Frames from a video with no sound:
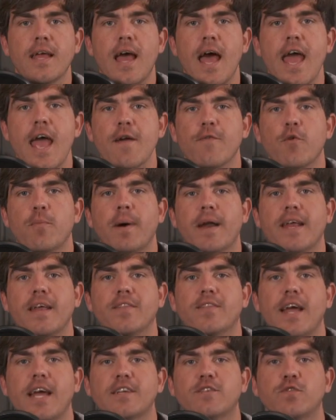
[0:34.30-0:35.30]
Hey, everybody,
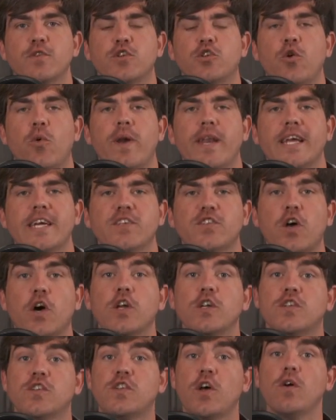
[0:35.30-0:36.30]
and thanks for joining us on
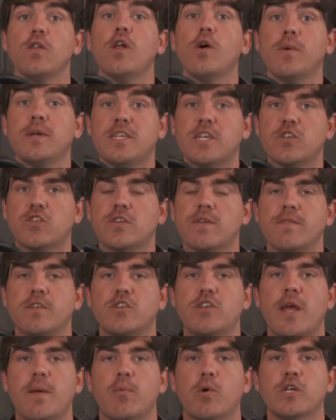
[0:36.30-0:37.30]
a solo edition of the
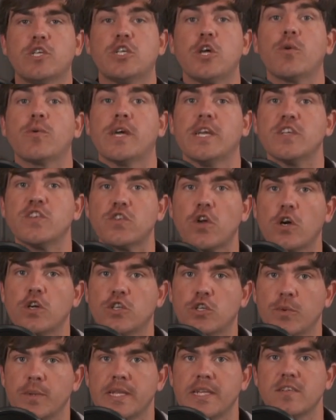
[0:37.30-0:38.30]
Jboy Show. Going to start
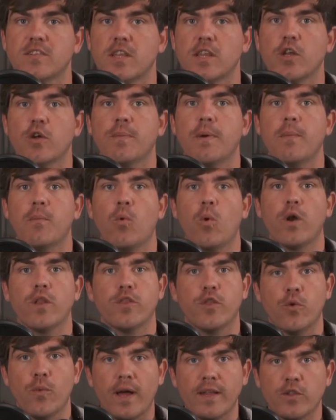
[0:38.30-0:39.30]
doing this a little bit more
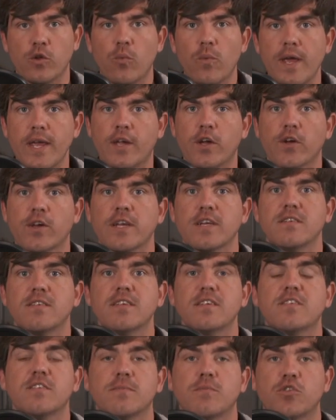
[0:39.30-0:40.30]
throughout the week. You're going to
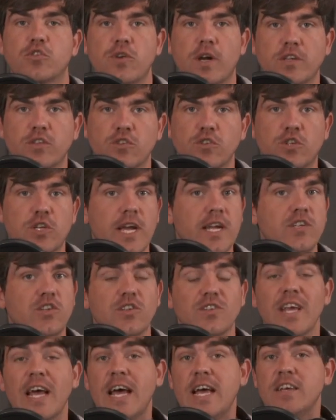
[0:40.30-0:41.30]
see some structure
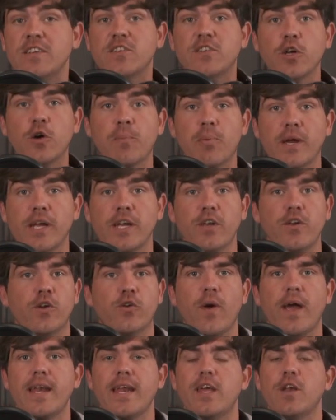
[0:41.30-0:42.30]
changes. Still bringing you
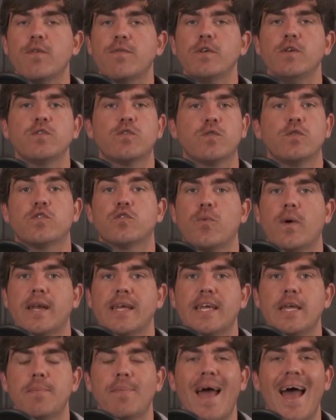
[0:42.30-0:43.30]
great interviews. You just want
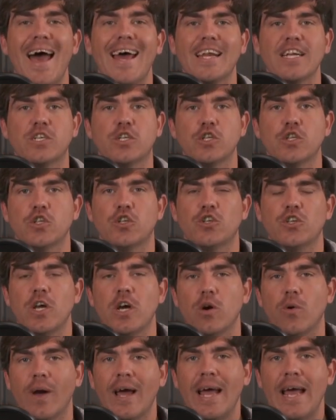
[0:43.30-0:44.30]
to keep adding to the
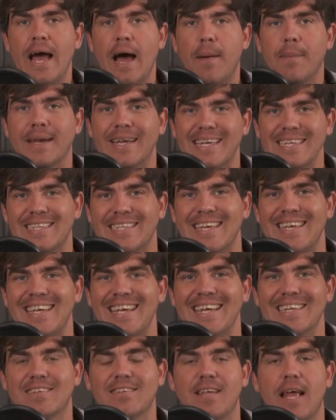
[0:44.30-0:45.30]
show. I'm going to get to
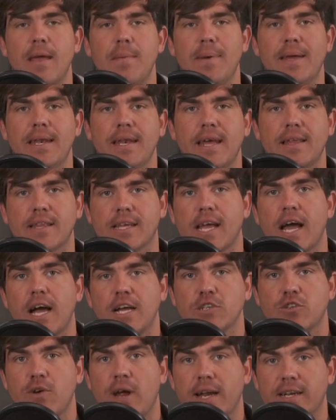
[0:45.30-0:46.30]
Nick Saban and the
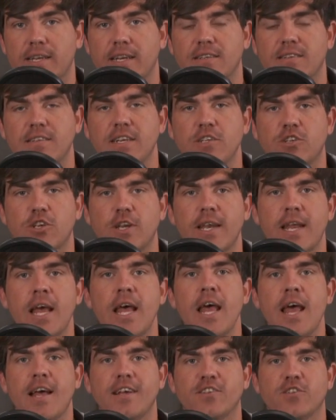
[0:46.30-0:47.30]
contract extension
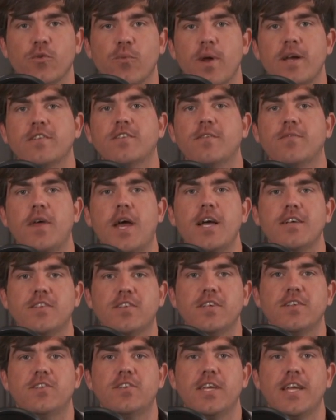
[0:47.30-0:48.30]
as the rest of the
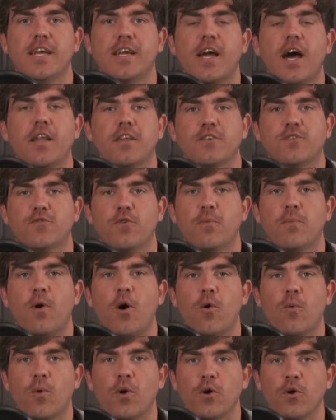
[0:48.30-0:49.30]
SEC and college
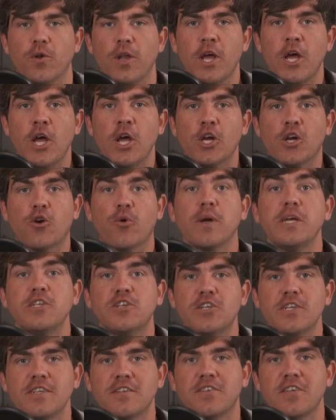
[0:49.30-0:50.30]
football world
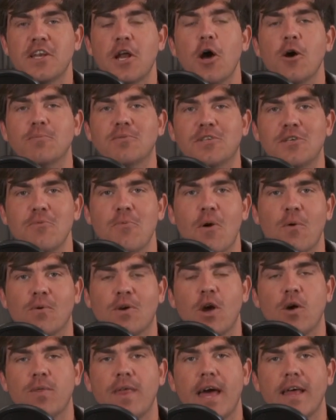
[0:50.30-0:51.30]
cringes and hopes he won't
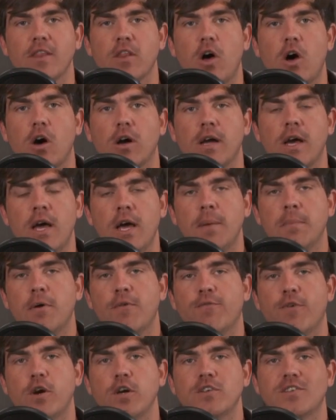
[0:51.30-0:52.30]
go that long. But
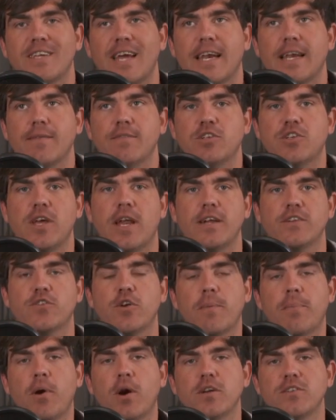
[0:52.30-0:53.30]
first, got to give a shout out to
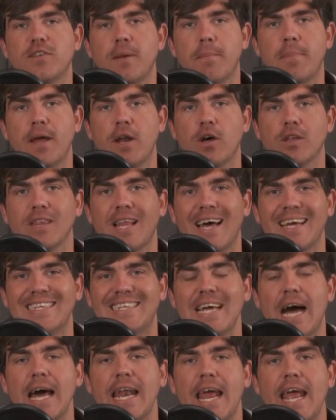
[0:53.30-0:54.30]
our partners at
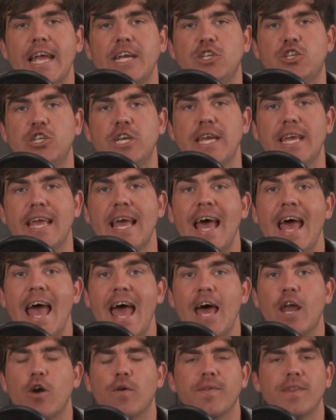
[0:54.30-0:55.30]
betonline.ag.
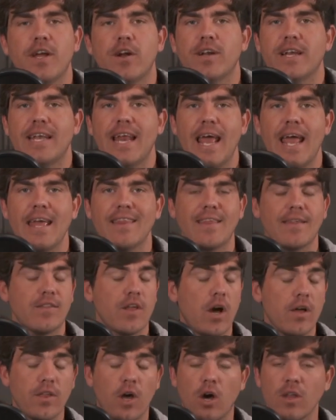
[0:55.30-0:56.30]
Head over there today.
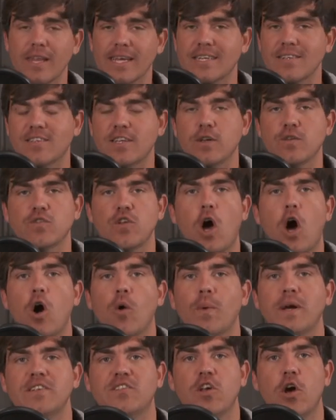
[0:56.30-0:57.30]
The online casino is
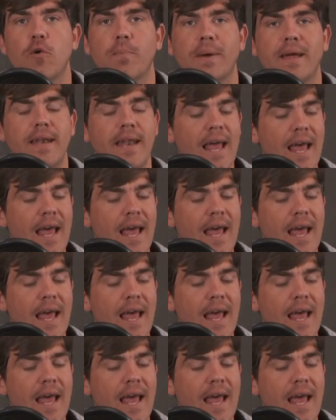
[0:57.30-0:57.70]
always open.